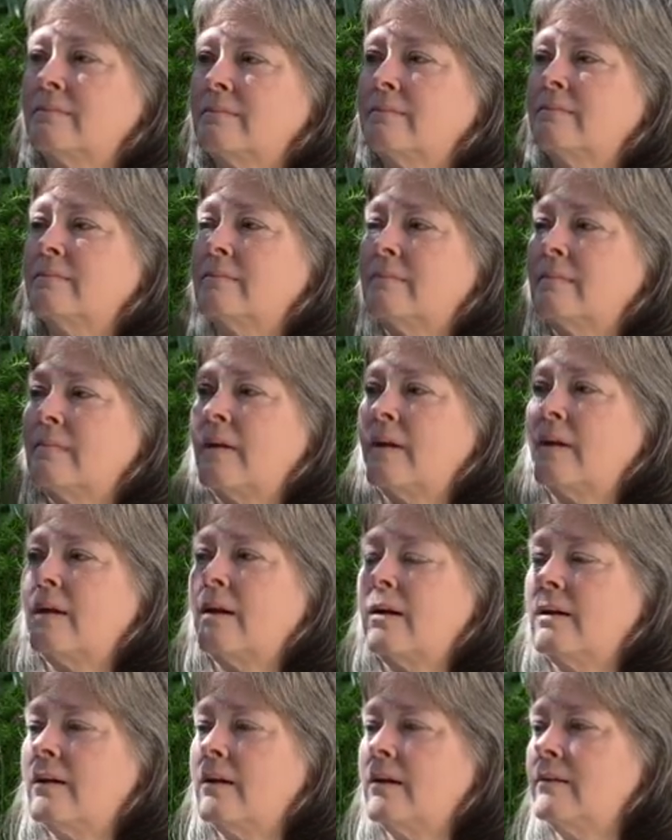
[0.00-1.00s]

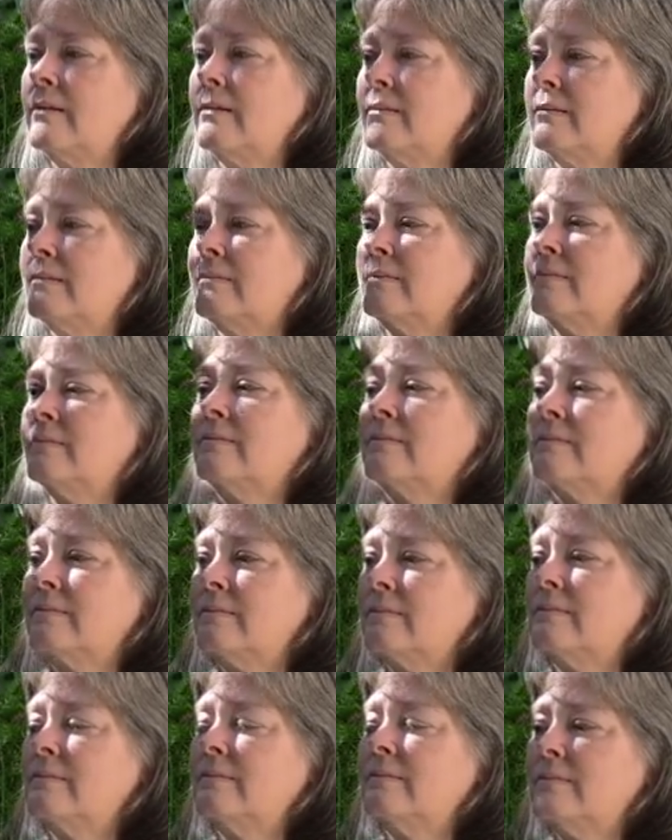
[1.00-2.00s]

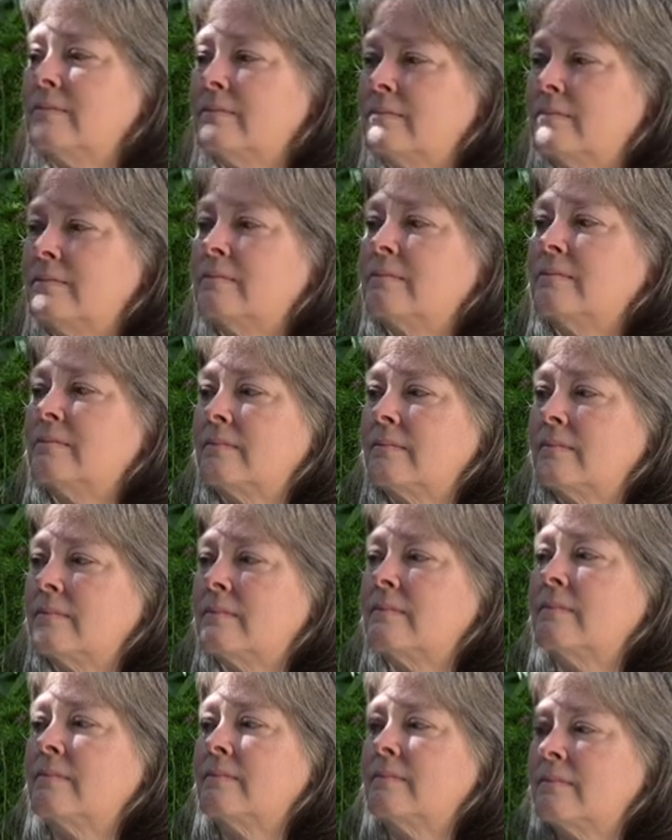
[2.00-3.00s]

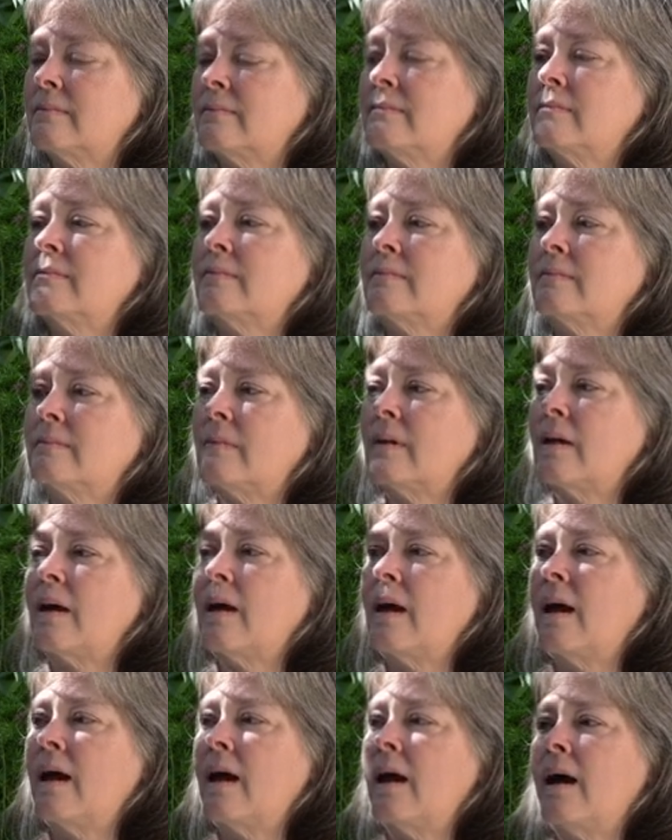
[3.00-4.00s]

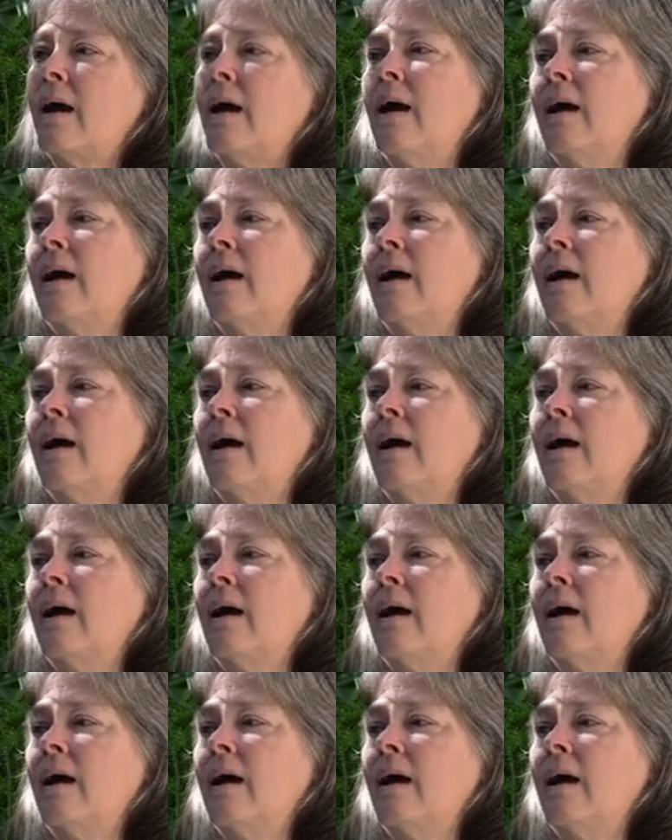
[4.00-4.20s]
[no speech]